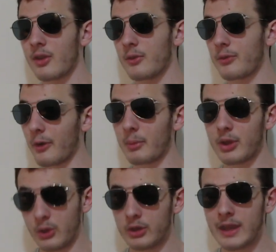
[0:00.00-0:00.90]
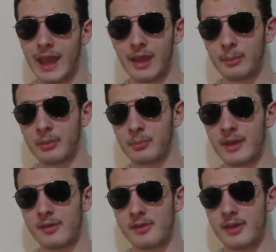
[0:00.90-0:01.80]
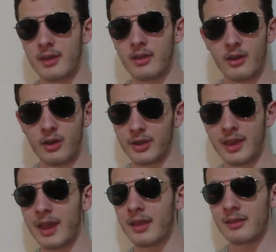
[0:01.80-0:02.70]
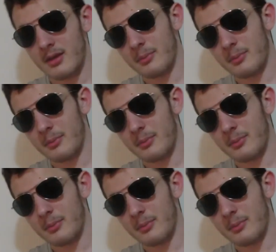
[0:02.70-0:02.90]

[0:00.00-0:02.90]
from a good gaming PC, okay?